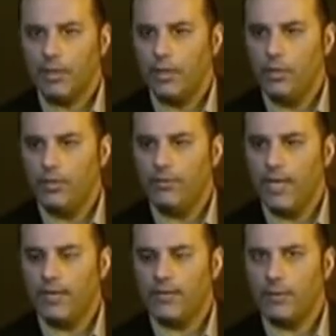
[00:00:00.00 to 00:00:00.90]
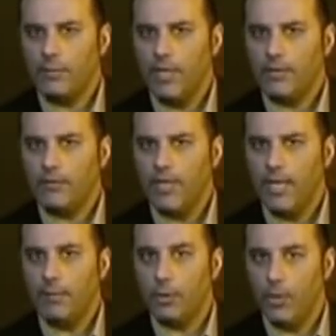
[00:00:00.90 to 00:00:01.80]
a huge, vast expanse of
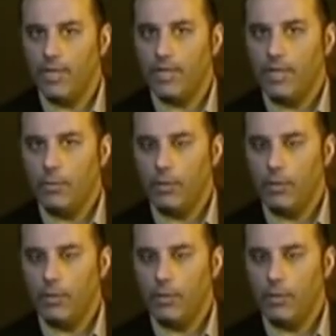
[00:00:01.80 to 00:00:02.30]
time between